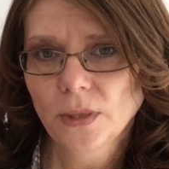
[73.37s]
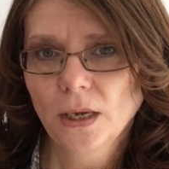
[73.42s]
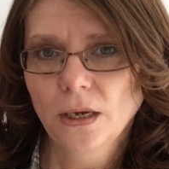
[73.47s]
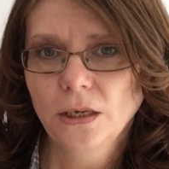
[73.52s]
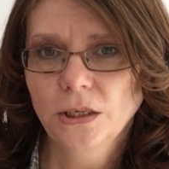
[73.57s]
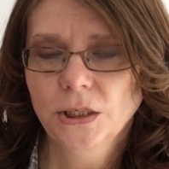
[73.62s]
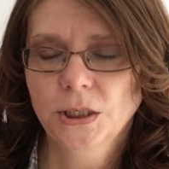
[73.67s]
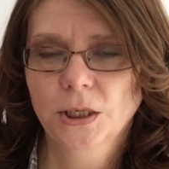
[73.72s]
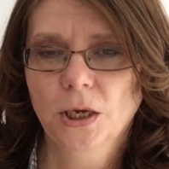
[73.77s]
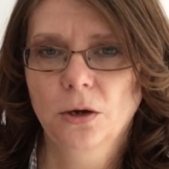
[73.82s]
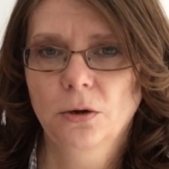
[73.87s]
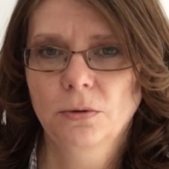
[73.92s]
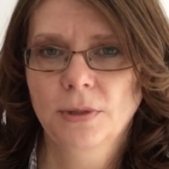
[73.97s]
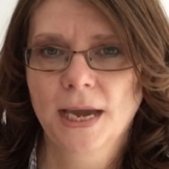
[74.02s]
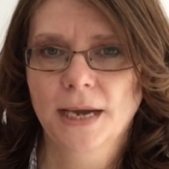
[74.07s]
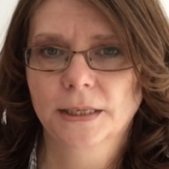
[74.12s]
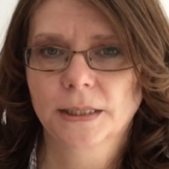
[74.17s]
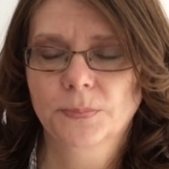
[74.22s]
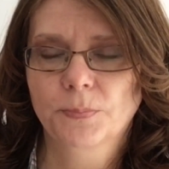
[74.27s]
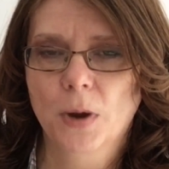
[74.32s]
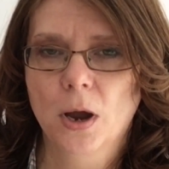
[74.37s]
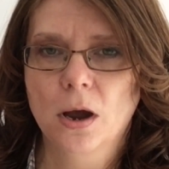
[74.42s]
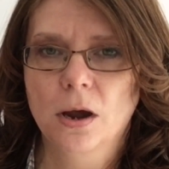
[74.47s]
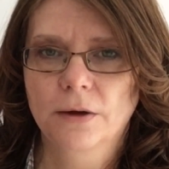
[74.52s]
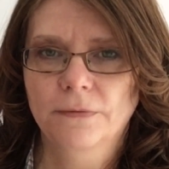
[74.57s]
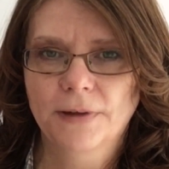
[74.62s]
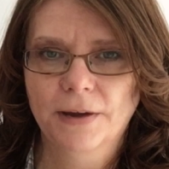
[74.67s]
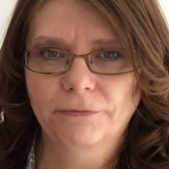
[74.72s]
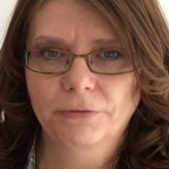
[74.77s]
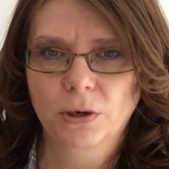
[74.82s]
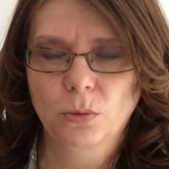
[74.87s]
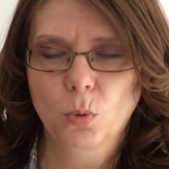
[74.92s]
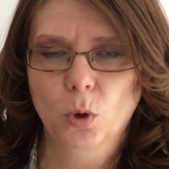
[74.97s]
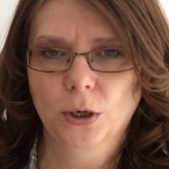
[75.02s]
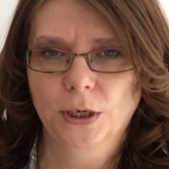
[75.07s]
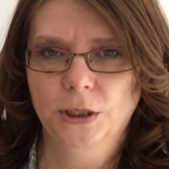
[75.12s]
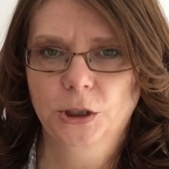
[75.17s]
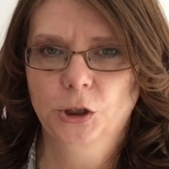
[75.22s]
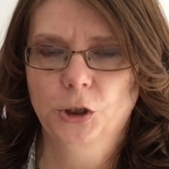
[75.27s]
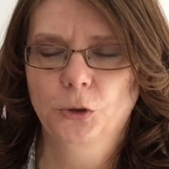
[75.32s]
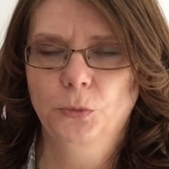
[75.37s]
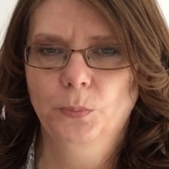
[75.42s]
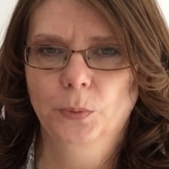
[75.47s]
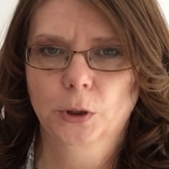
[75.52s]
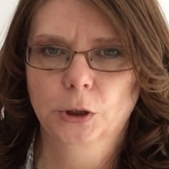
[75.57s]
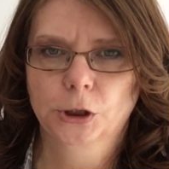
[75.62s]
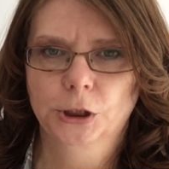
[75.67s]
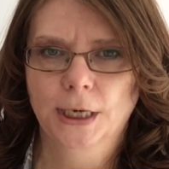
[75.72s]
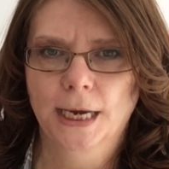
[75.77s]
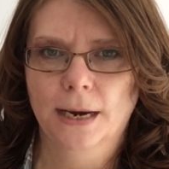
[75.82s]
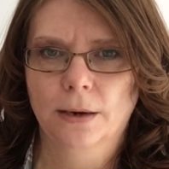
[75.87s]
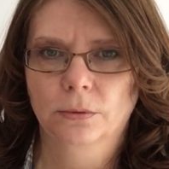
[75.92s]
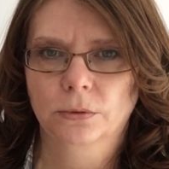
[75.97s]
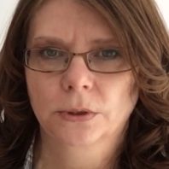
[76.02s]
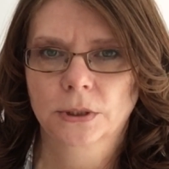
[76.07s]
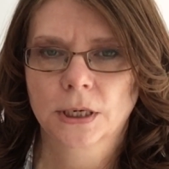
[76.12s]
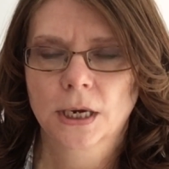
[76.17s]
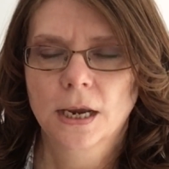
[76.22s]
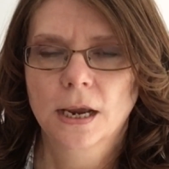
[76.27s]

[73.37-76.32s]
So that's part of Everyone Is You pushed out.